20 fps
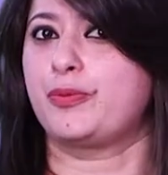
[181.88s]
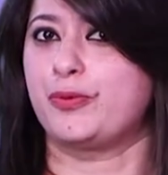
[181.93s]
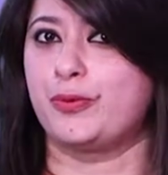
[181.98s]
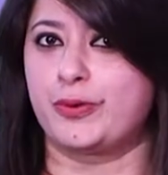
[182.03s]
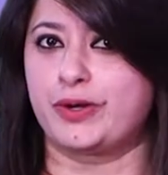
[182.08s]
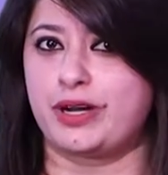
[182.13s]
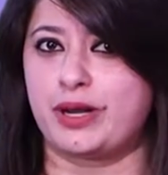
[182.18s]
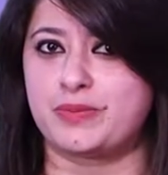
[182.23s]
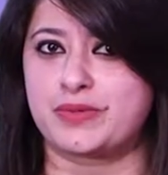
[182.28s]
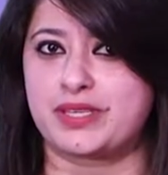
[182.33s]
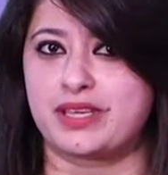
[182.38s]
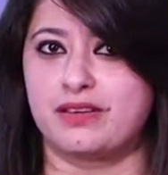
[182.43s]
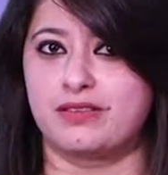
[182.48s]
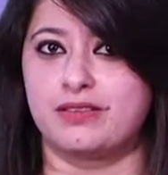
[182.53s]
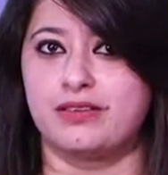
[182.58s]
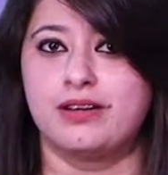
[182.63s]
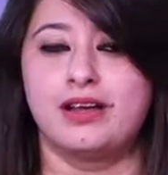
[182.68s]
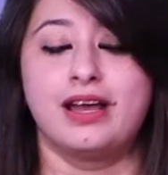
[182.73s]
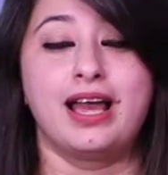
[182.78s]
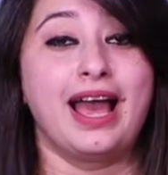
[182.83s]
programs here
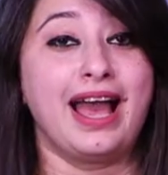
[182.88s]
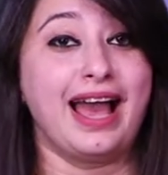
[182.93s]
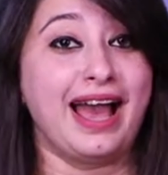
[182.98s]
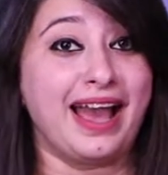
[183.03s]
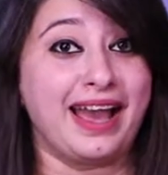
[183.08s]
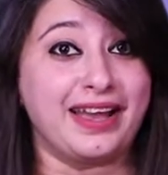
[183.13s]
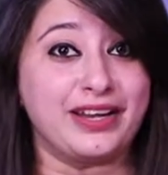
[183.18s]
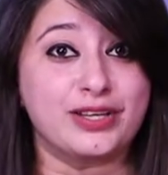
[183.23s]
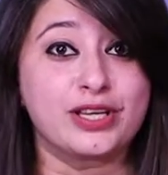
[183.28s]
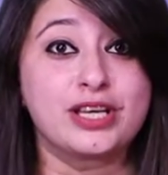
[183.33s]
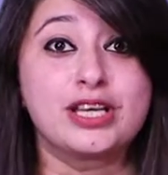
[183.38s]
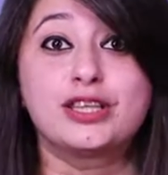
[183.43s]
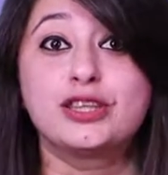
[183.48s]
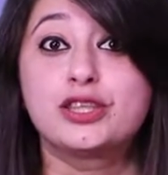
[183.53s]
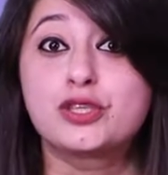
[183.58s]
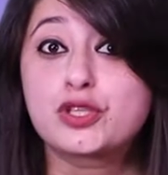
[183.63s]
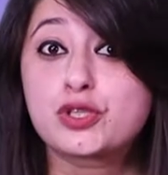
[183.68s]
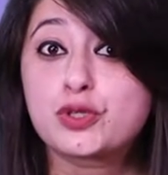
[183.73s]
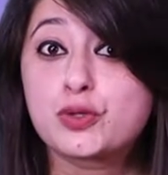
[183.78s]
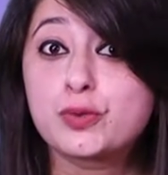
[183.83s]
and
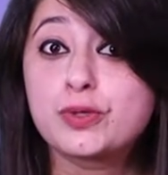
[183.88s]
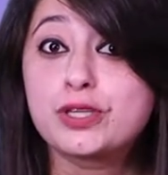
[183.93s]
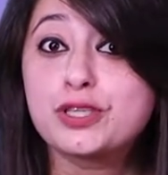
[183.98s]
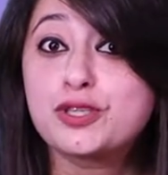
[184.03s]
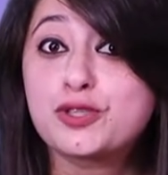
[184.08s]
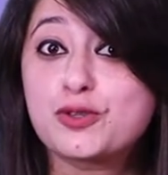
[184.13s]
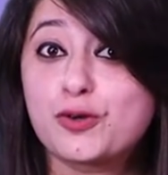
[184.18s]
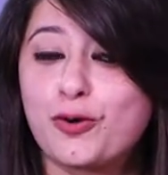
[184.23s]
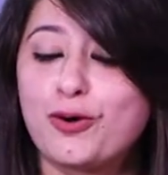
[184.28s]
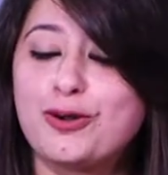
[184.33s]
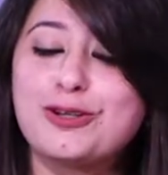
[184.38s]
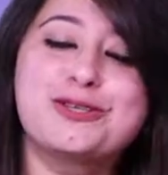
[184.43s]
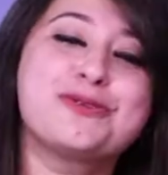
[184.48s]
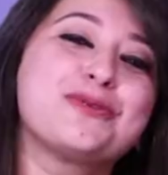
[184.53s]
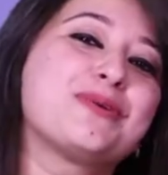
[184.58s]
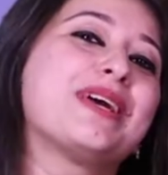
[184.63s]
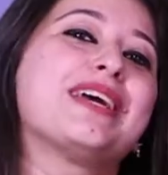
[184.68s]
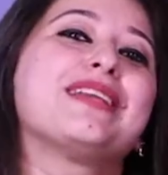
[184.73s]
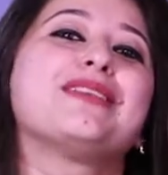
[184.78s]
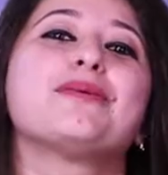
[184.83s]
the students
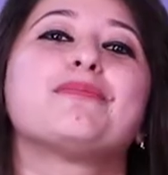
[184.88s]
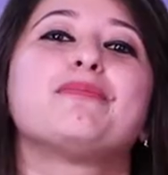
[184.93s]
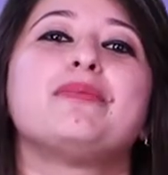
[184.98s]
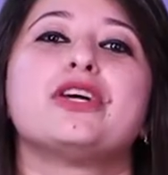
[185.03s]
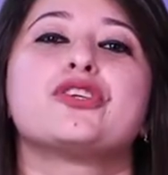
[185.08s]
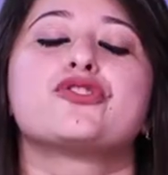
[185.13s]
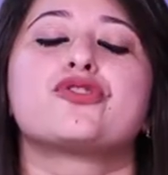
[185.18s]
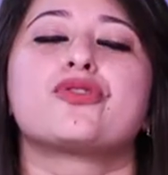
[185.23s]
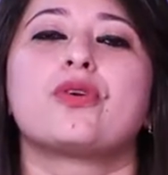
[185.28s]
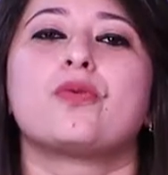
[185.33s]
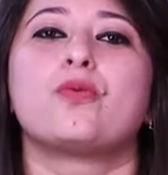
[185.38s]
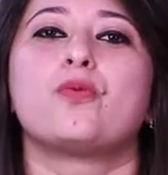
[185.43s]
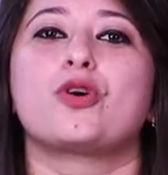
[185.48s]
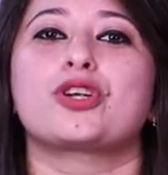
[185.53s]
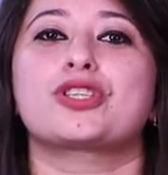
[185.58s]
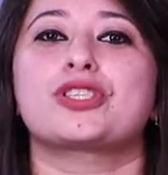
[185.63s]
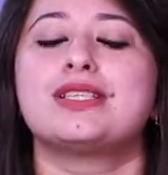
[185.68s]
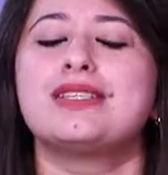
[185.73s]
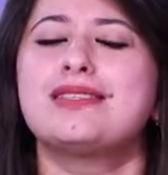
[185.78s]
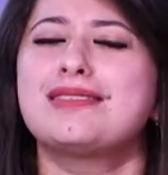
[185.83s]
also get the pleasure of
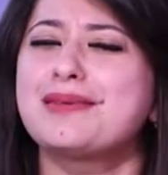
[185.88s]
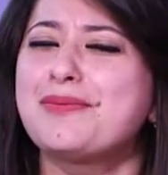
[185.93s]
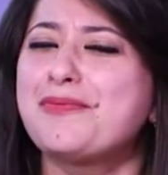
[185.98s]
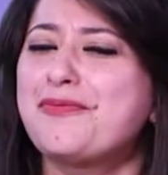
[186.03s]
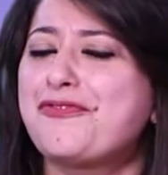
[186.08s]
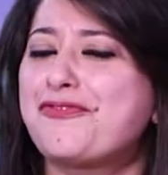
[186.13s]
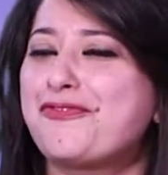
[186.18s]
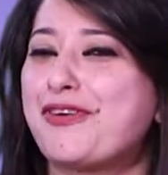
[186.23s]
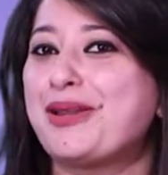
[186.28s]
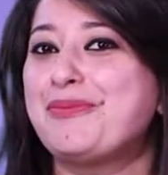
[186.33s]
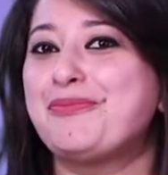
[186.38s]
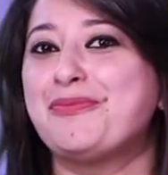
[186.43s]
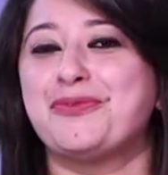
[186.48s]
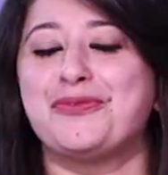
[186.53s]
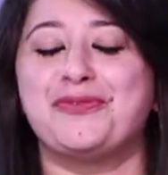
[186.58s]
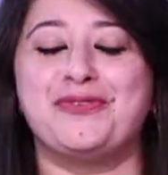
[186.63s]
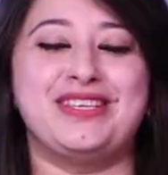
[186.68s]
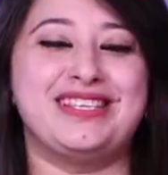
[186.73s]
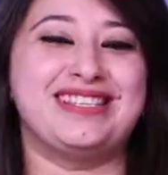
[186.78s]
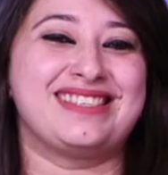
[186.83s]
watching some fun
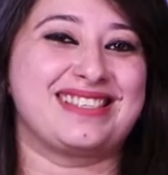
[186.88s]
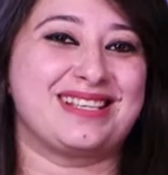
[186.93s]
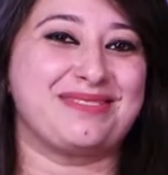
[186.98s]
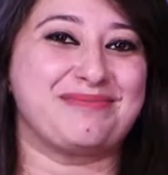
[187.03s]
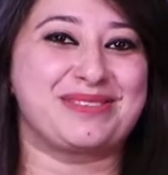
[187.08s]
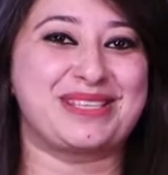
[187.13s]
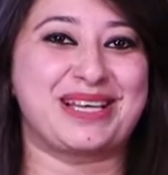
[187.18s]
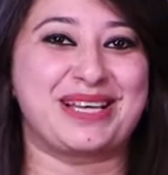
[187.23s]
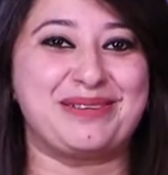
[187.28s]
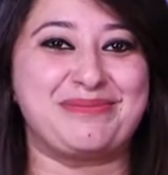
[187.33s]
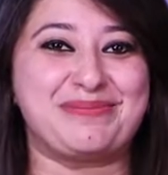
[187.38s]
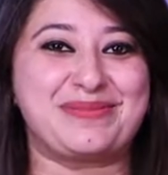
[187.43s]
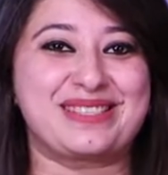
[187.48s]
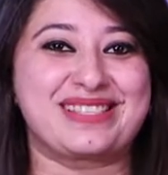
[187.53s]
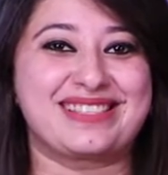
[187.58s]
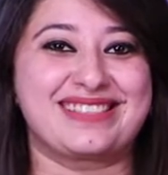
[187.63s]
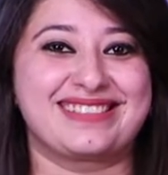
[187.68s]
movies sometimes.